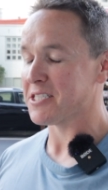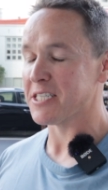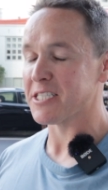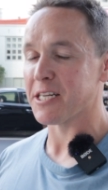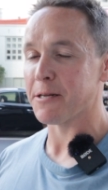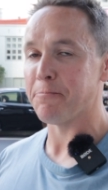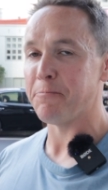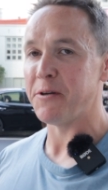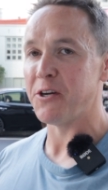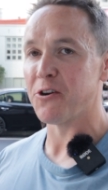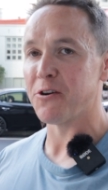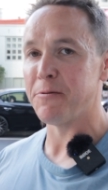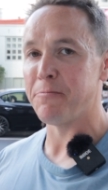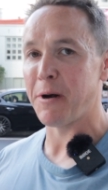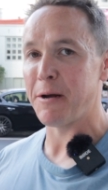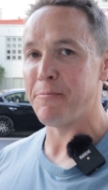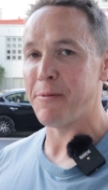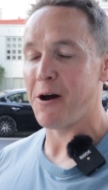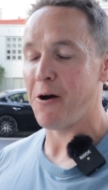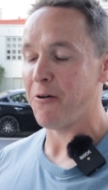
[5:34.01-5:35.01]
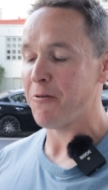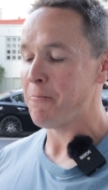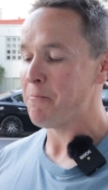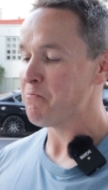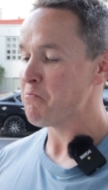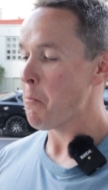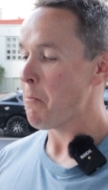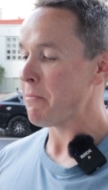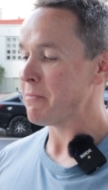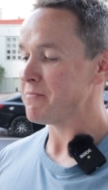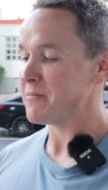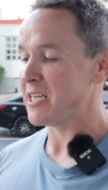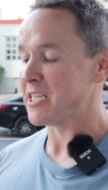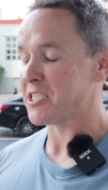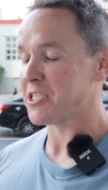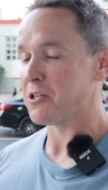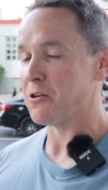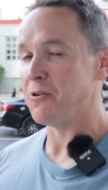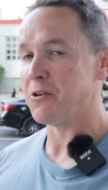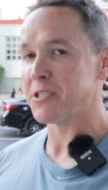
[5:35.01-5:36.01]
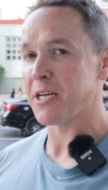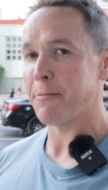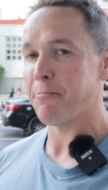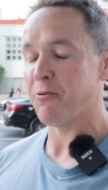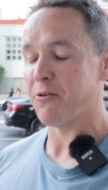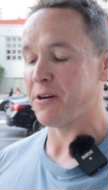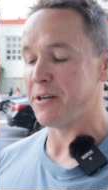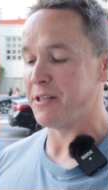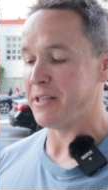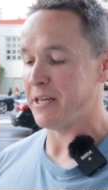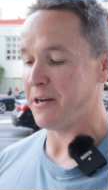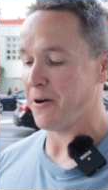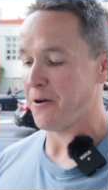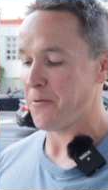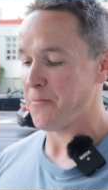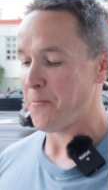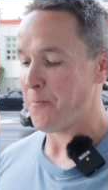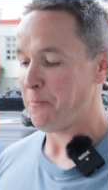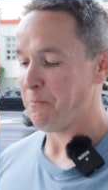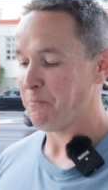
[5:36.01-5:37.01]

disappeared in my mouth as soon as I put it in there,